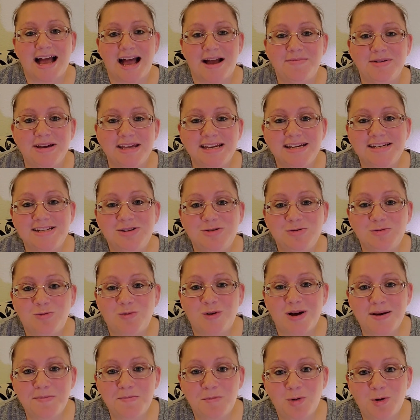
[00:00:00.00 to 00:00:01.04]
I'm gonna do
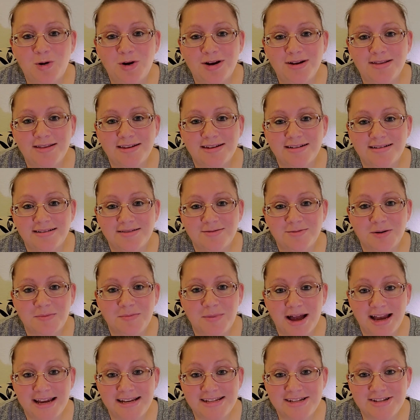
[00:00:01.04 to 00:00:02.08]
one more little
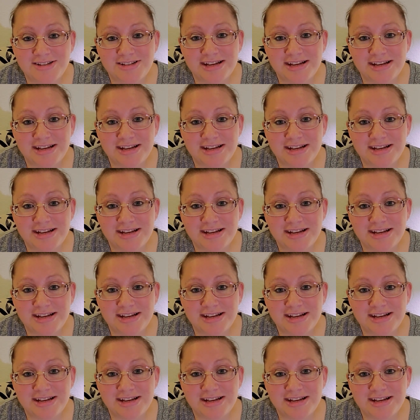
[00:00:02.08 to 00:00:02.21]
reminder